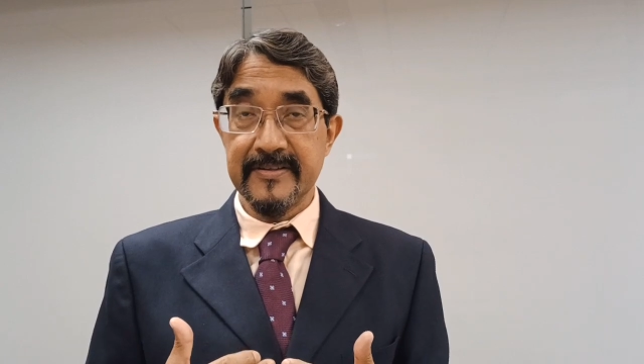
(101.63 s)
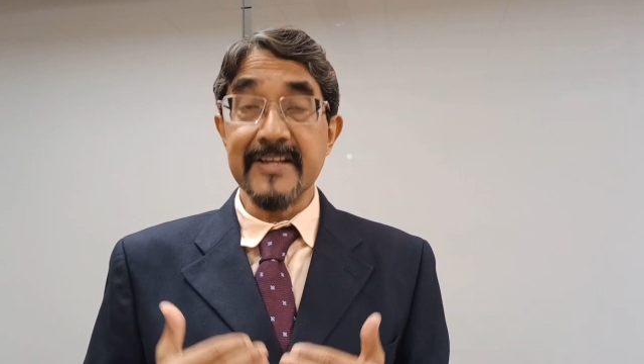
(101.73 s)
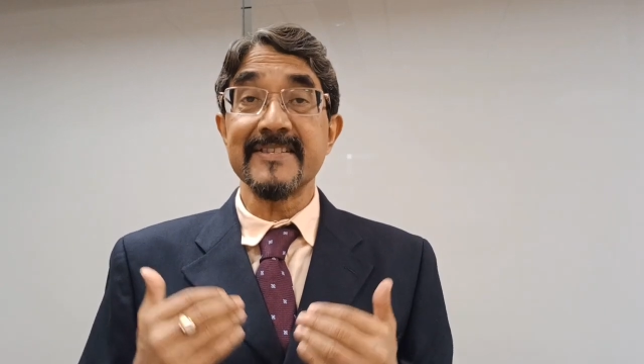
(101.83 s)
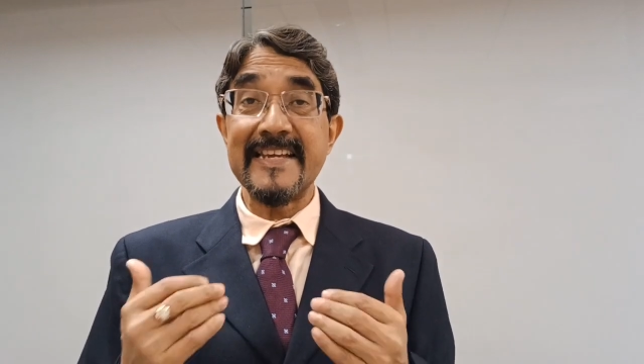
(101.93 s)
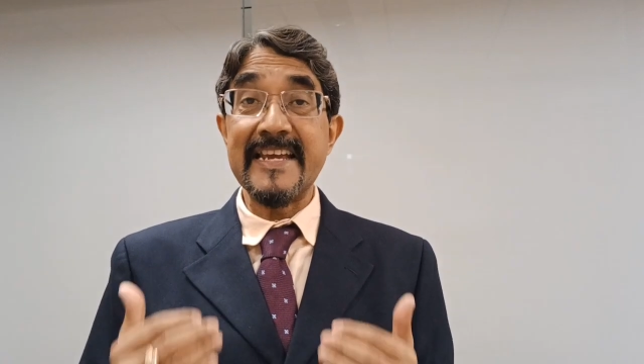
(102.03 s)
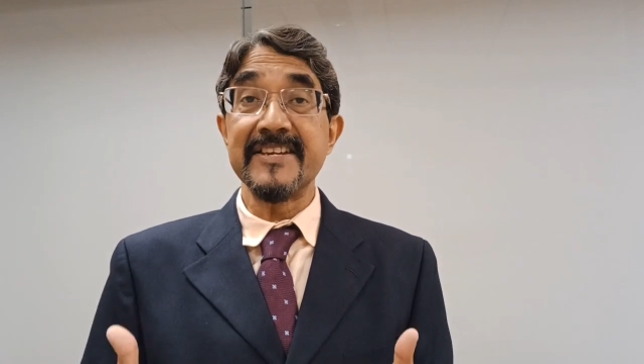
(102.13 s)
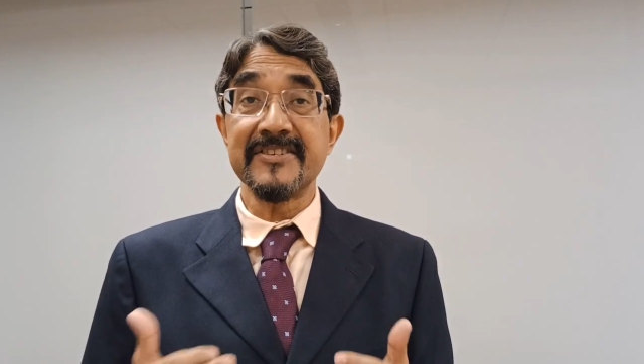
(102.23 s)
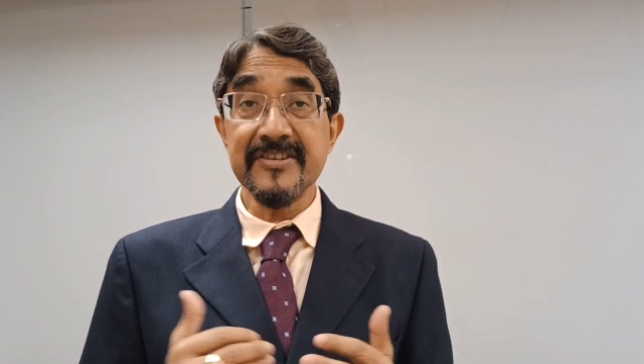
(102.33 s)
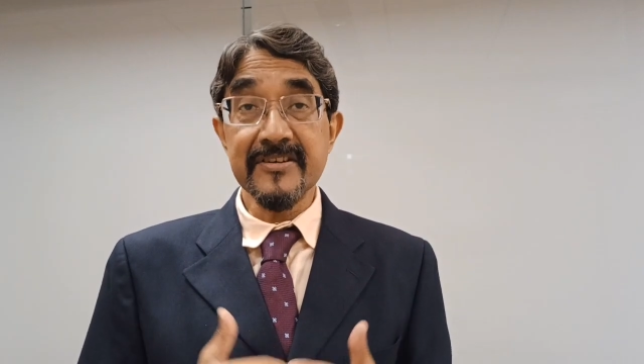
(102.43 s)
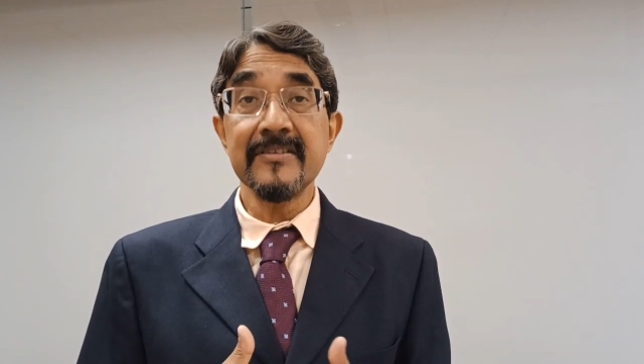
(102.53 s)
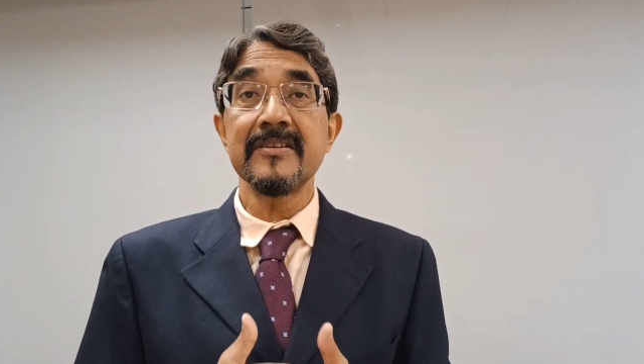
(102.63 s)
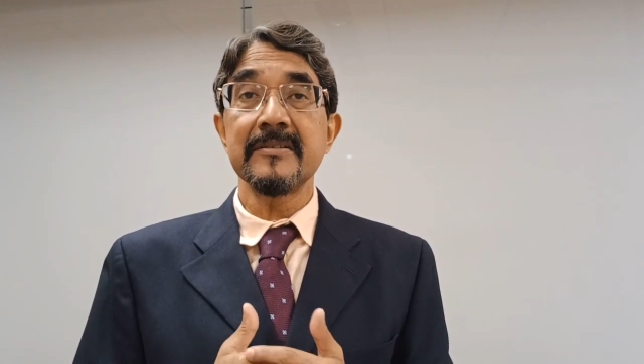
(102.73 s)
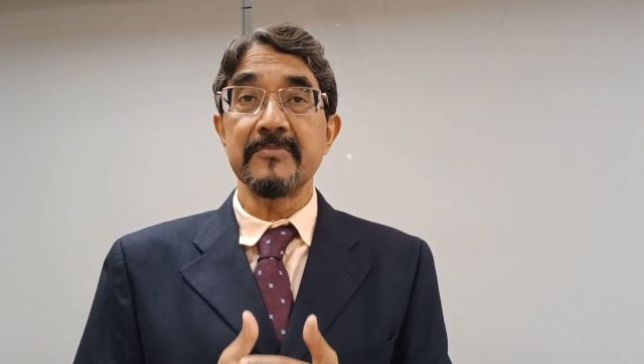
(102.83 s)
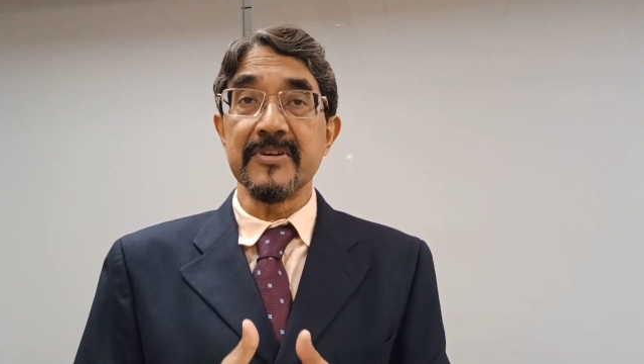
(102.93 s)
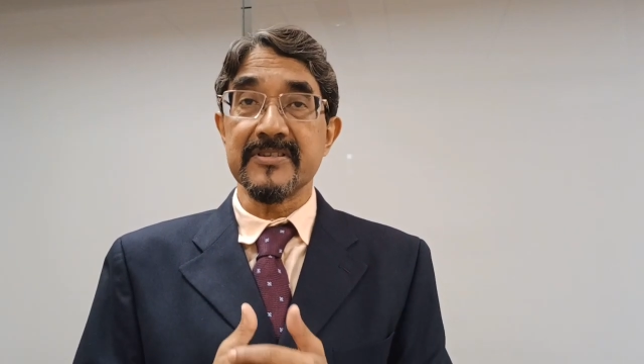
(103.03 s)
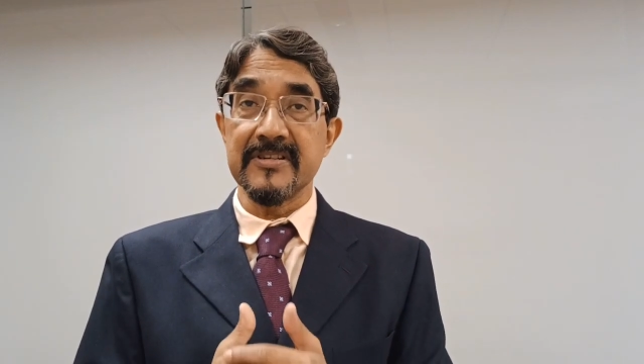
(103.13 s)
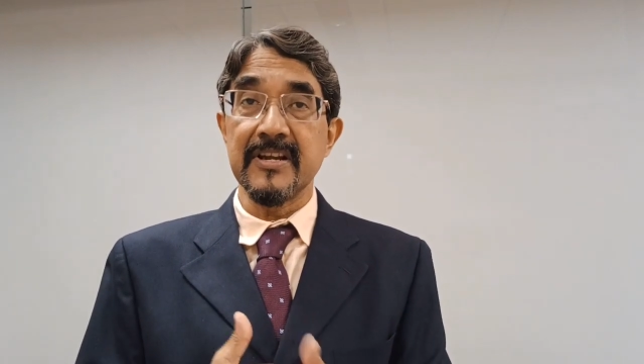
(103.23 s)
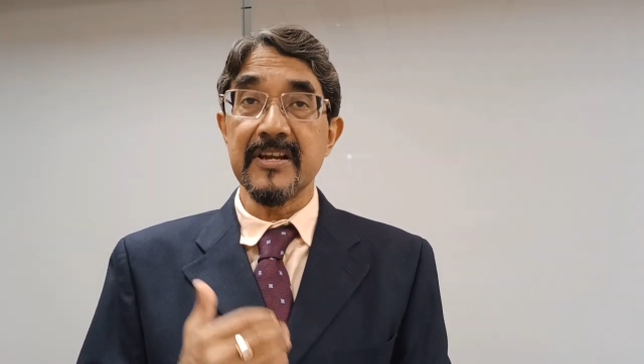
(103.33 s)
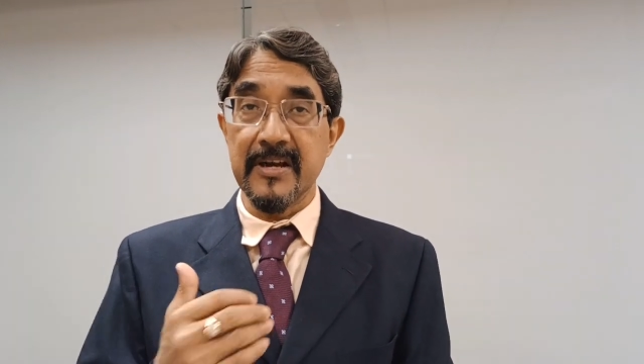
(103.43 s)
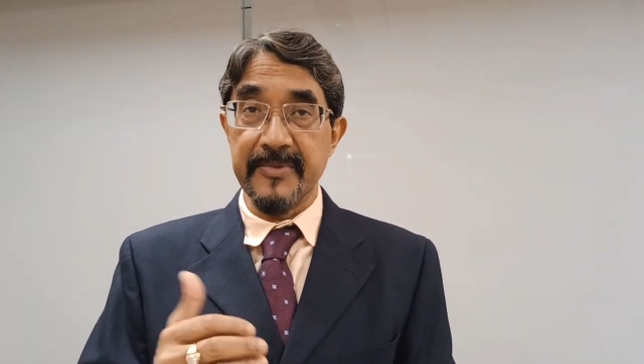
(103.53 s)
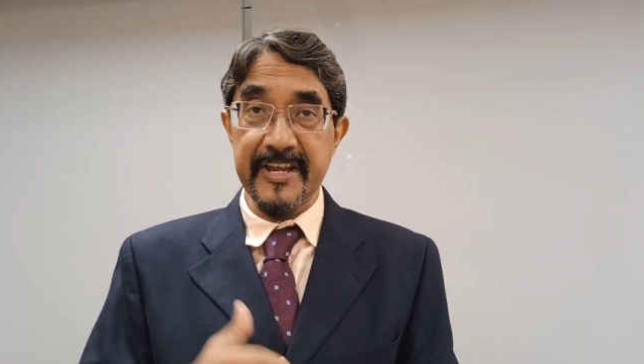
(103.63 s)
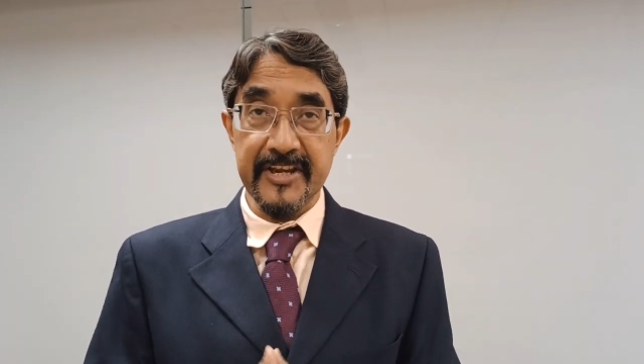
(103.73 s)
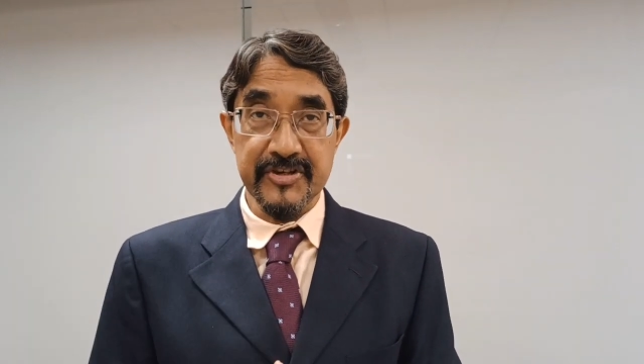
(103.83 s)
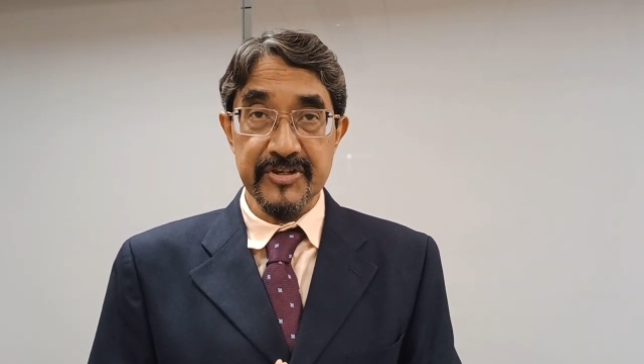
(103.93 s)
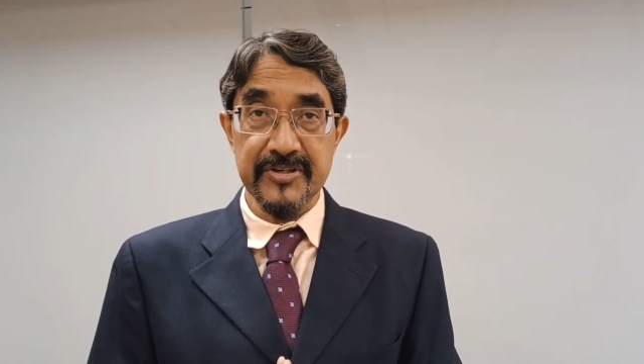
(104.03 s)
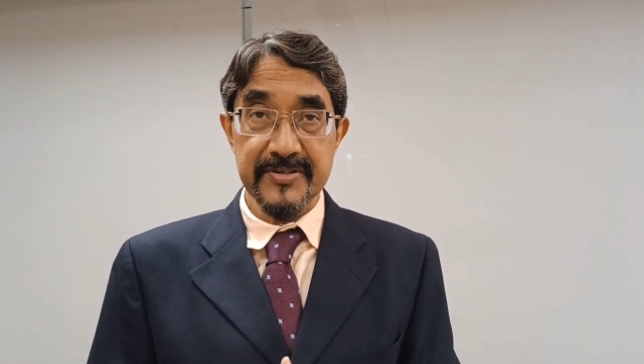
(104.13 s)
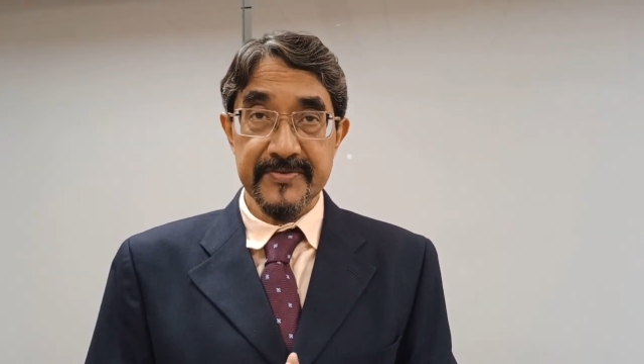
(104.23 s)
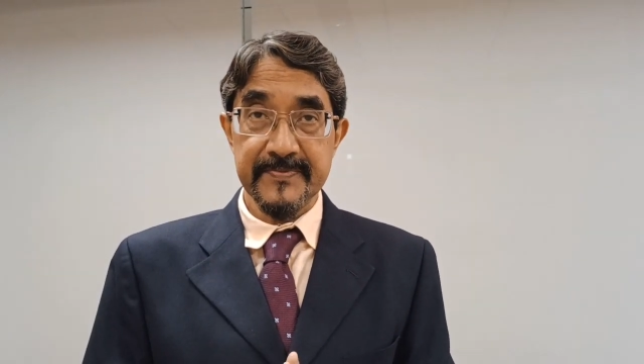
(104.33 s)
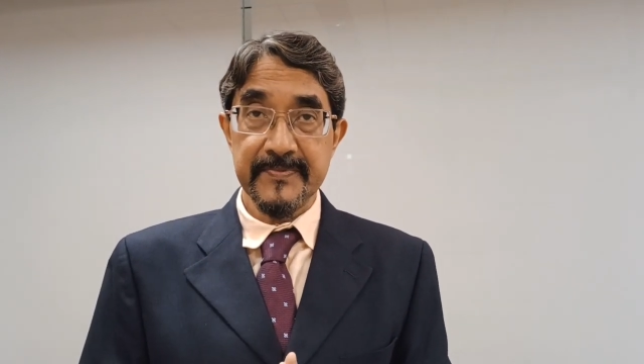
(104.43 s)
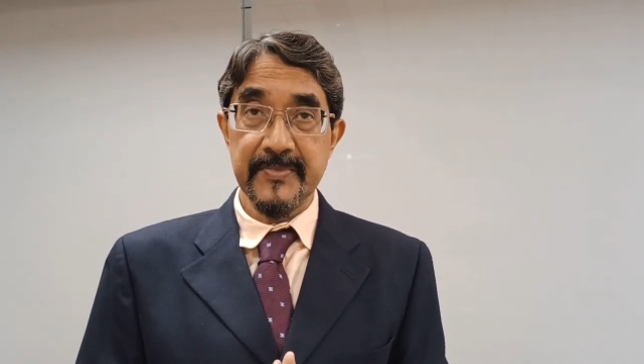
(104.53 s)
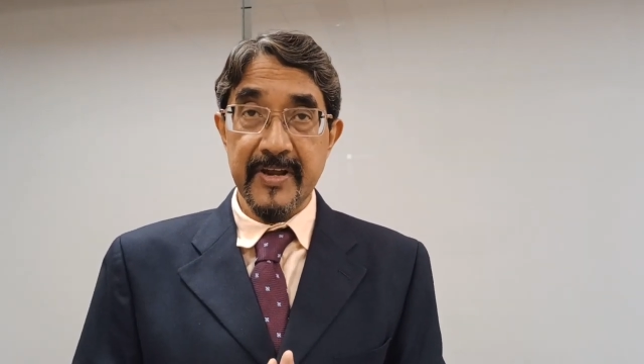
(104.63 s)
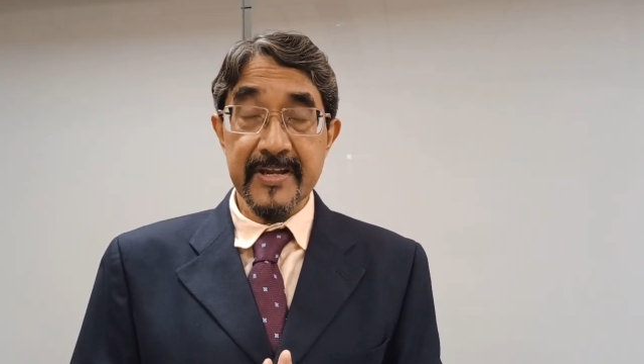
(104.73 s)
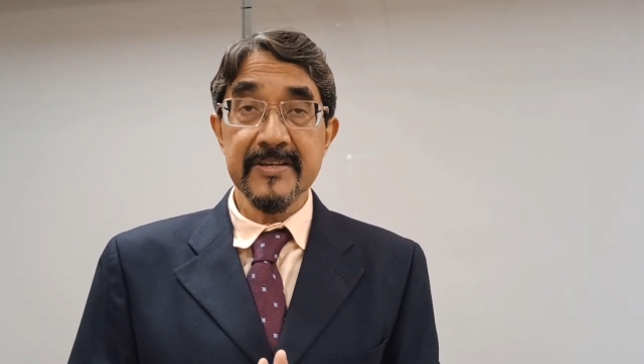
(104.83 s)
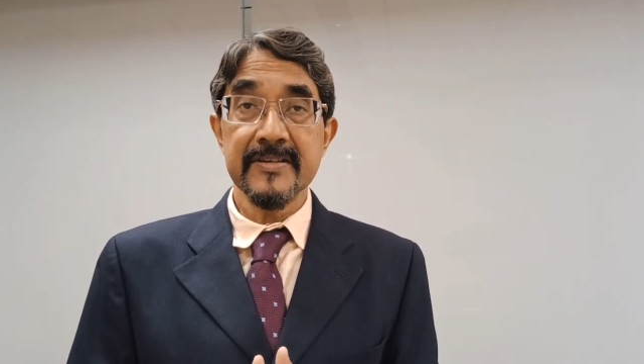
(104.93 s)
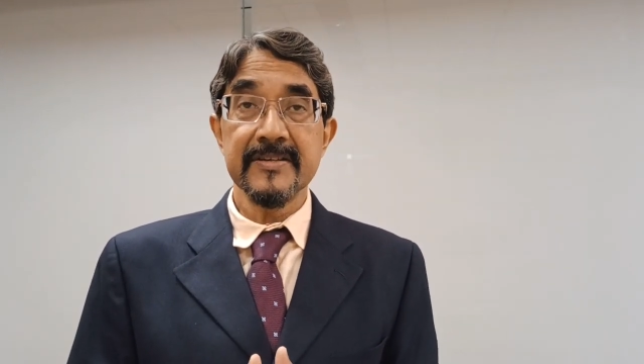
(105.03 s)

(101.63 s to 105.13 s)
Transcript: That's interpersonal communication, right?